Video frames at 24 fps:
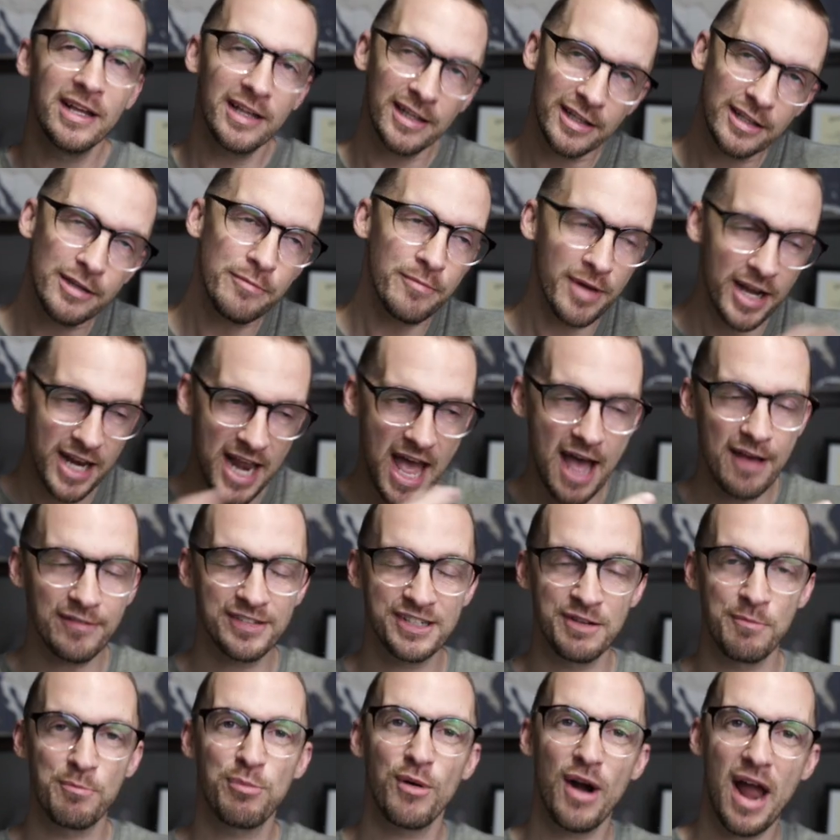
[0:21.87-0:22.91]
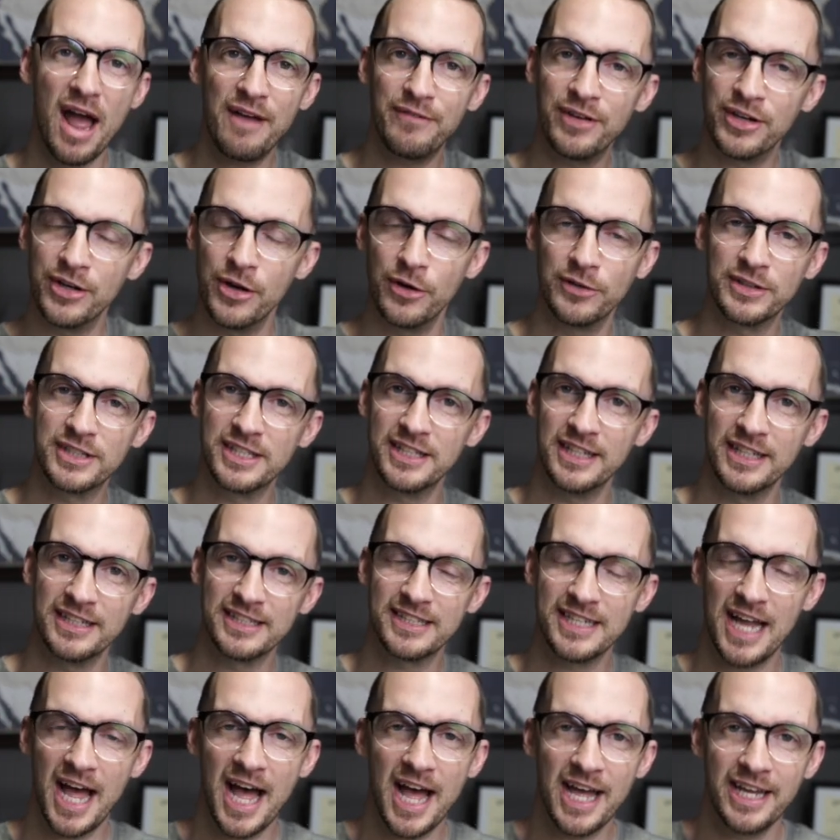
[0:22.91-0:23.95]
You might have some private notes to the
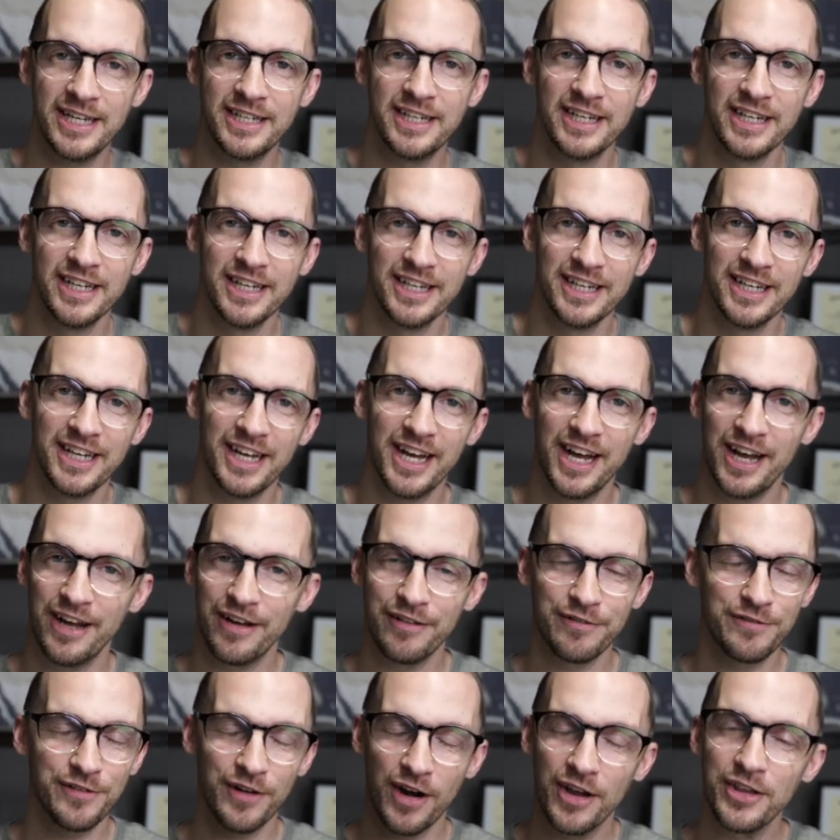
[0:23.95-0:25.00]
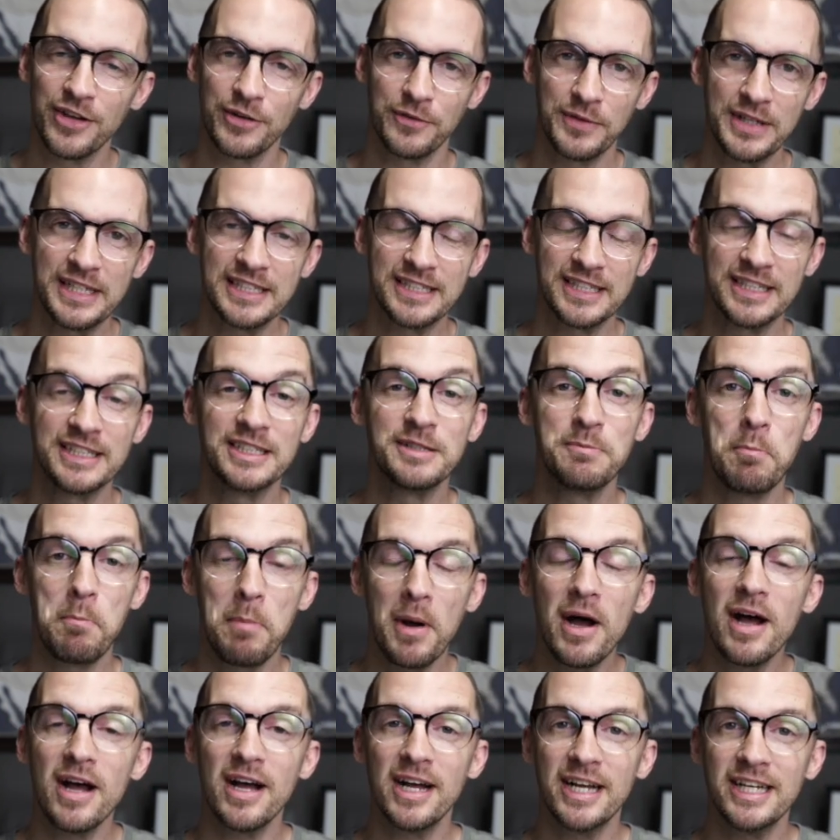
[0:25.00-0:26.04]
side for other reasons,
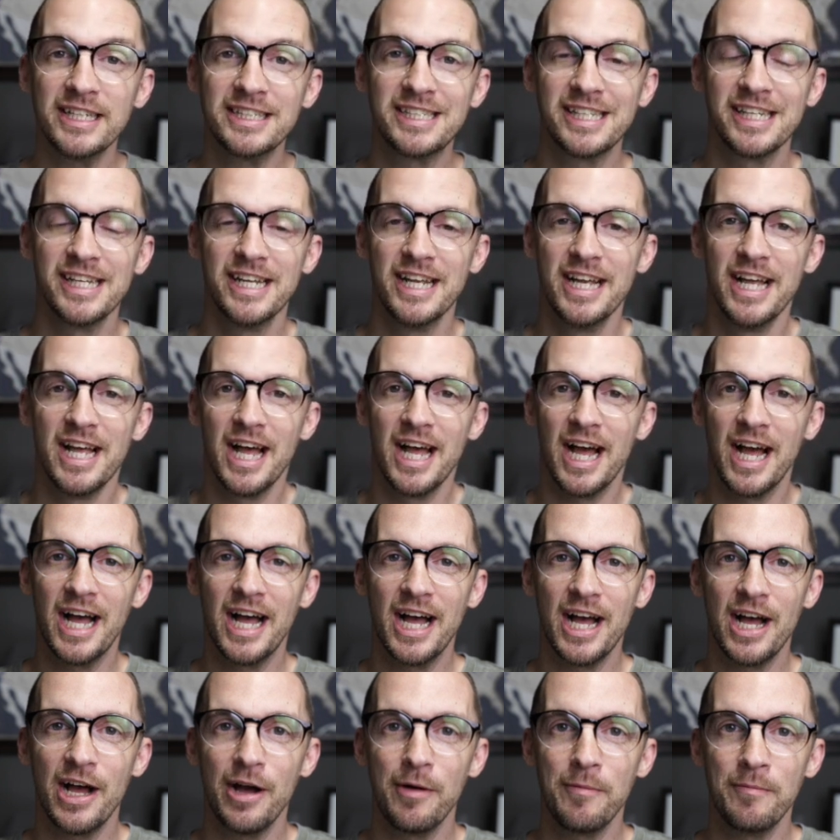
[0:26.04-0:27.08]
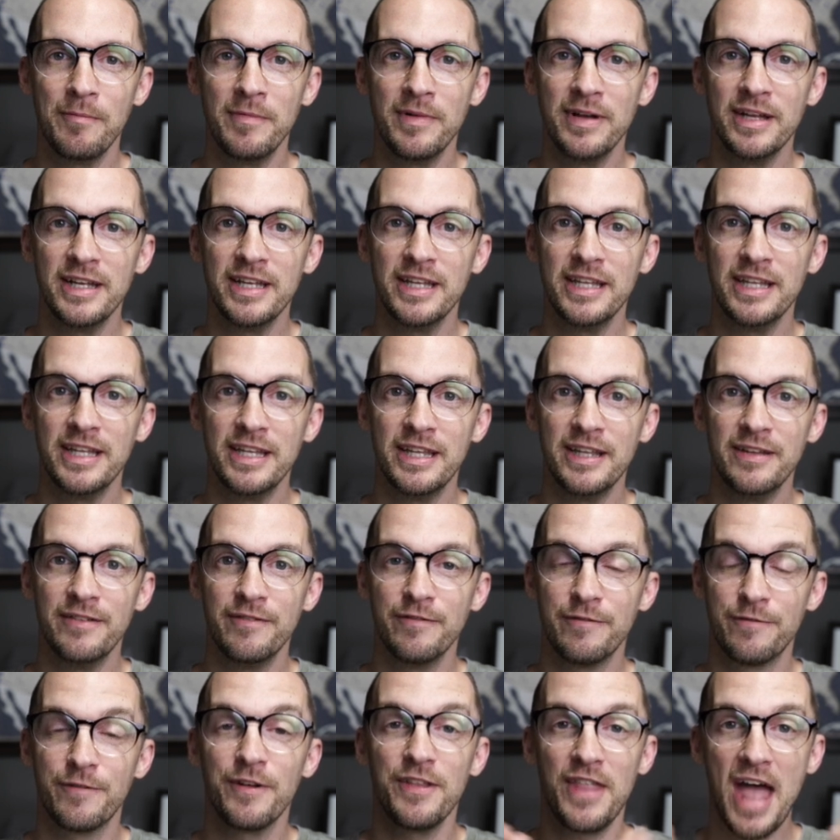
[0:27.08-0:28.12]
but
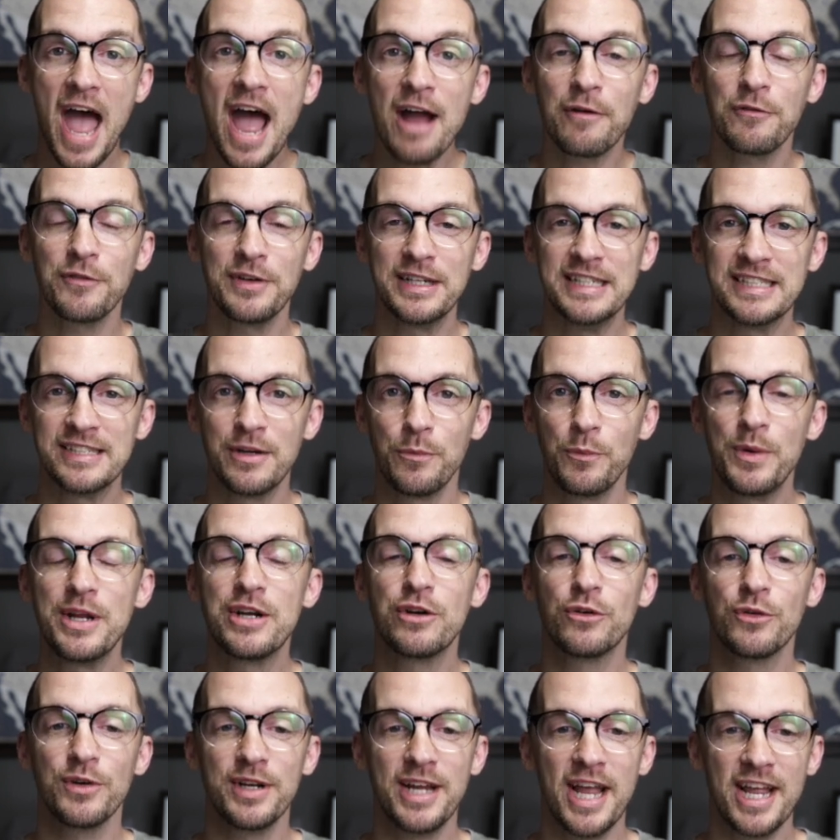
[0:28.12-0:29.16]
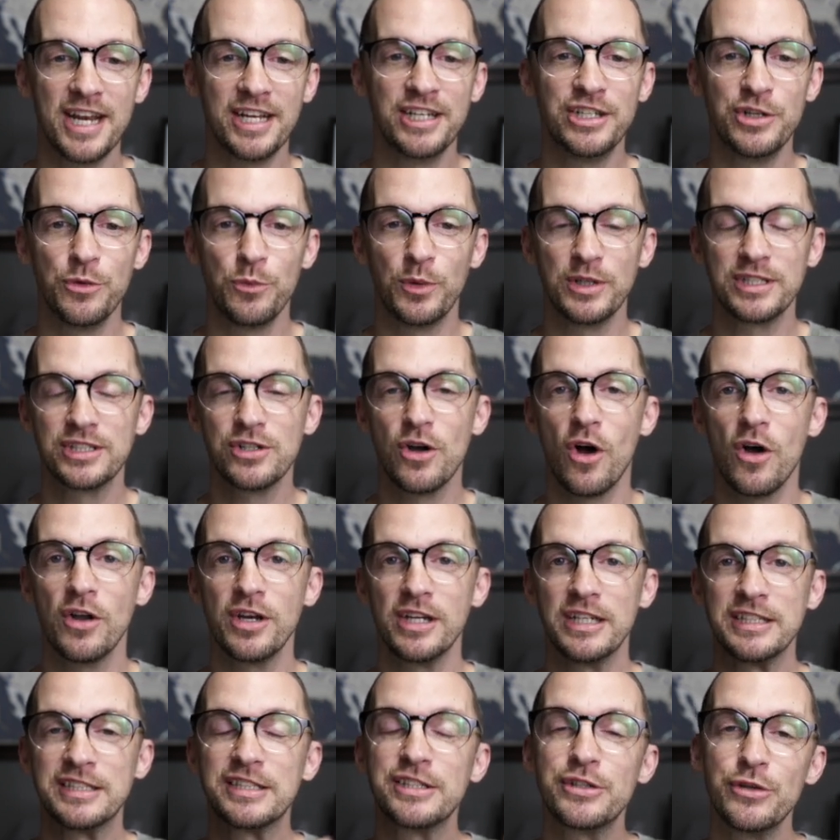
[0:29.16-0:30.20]
for that reason, we created you what's called
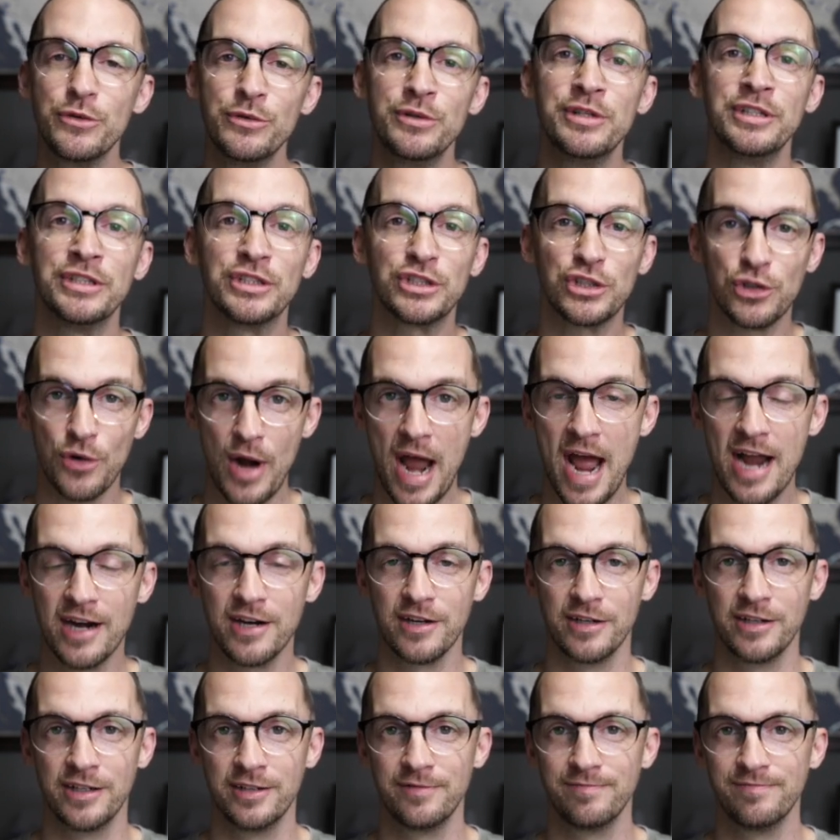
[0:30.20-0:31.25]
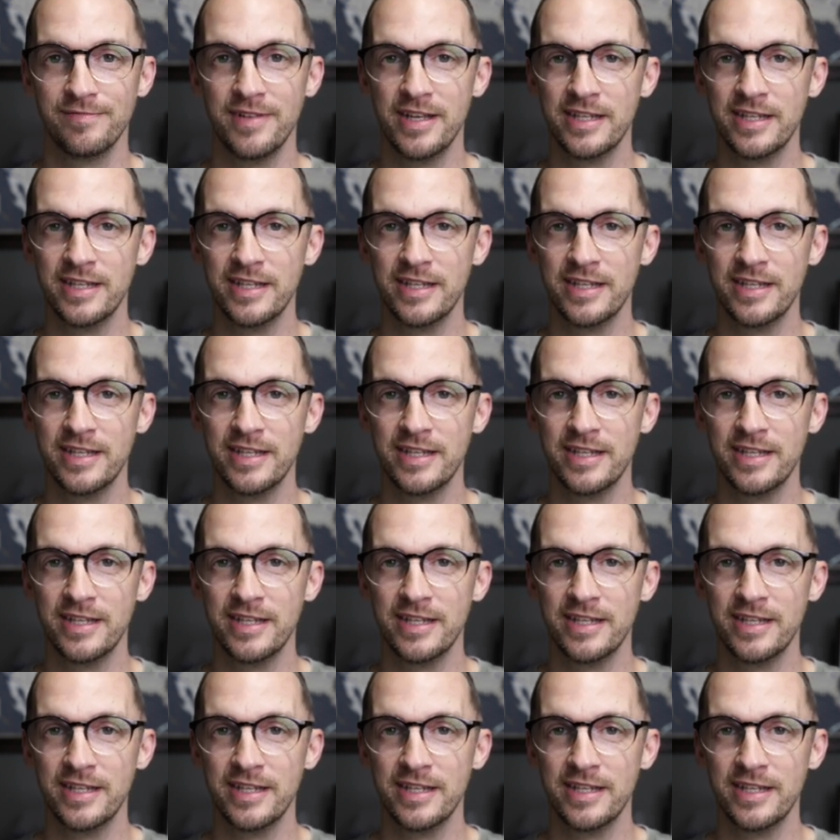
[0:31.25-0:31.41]
a student tracker.